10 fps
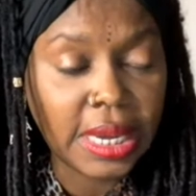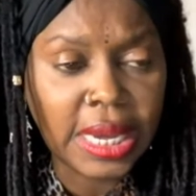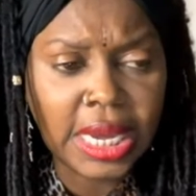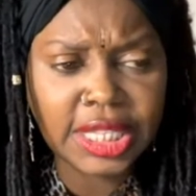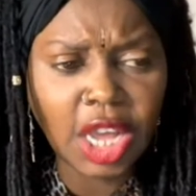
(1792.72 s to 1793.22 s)

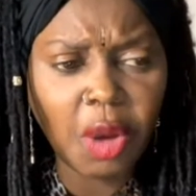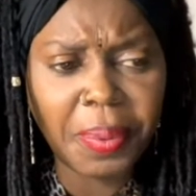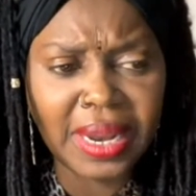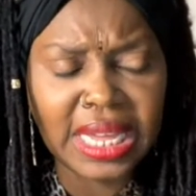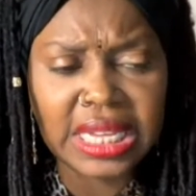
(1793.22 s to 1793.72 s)
He told
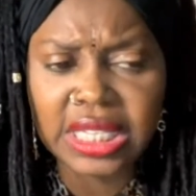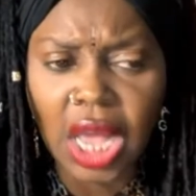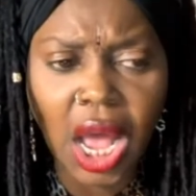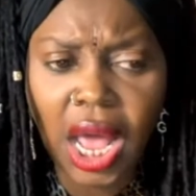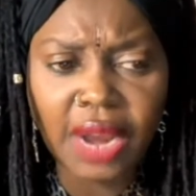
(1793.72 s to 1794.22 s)
police
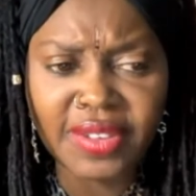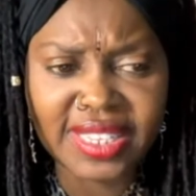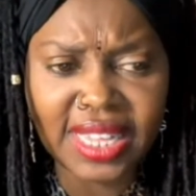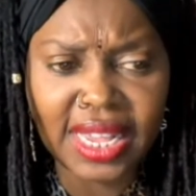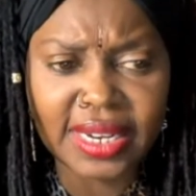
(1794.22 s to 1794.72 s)
all of a
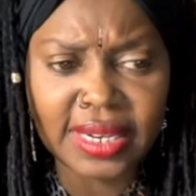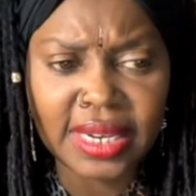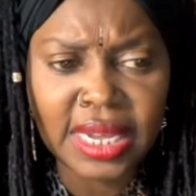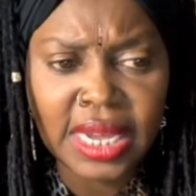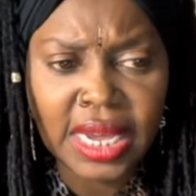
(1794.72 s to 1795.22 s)
sudden
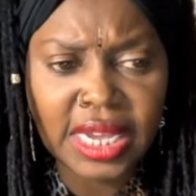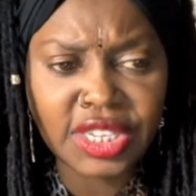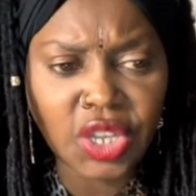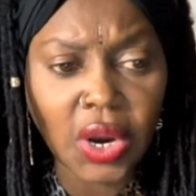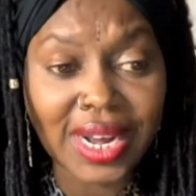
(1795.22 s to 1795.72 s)
he
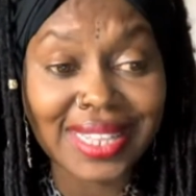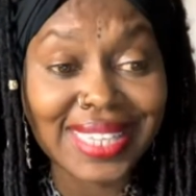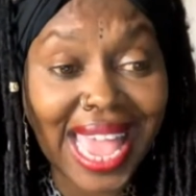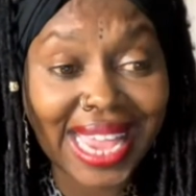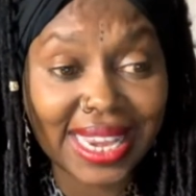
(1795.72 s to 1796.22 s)
started
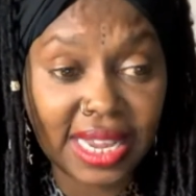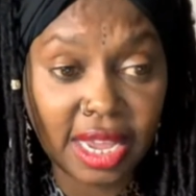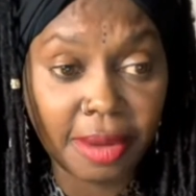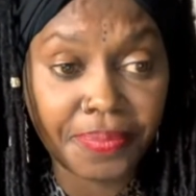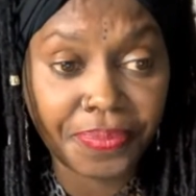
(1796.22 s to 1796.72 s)
attacking
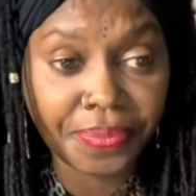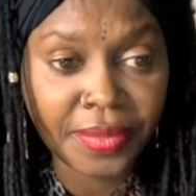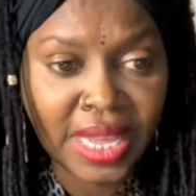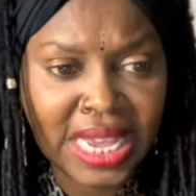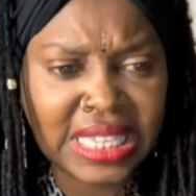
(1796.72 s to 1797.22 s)
him.
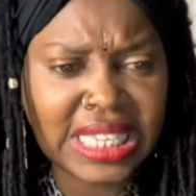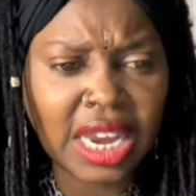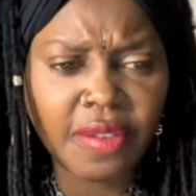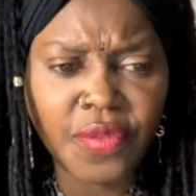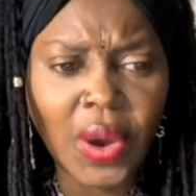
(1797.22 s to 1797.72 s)
He said,
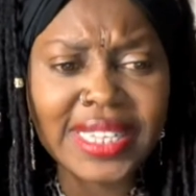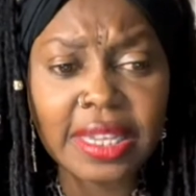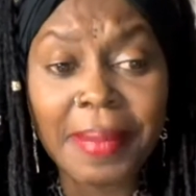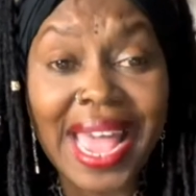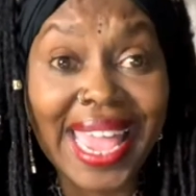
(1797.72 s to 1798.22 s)
a voice
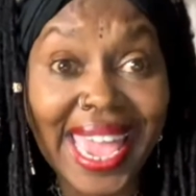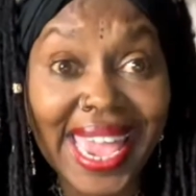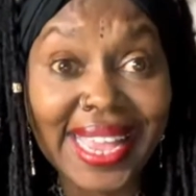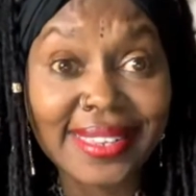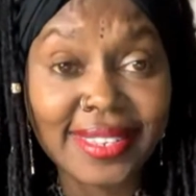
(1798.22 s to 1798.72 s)
in my
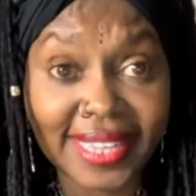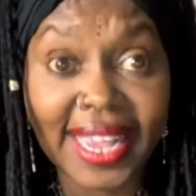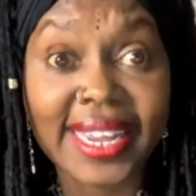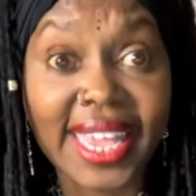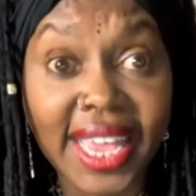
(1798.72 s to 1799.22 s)
head
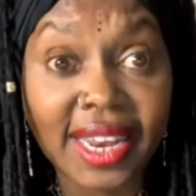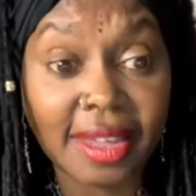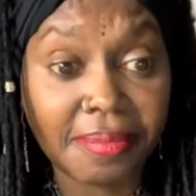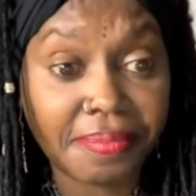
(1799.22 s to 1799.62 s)
said, kill him.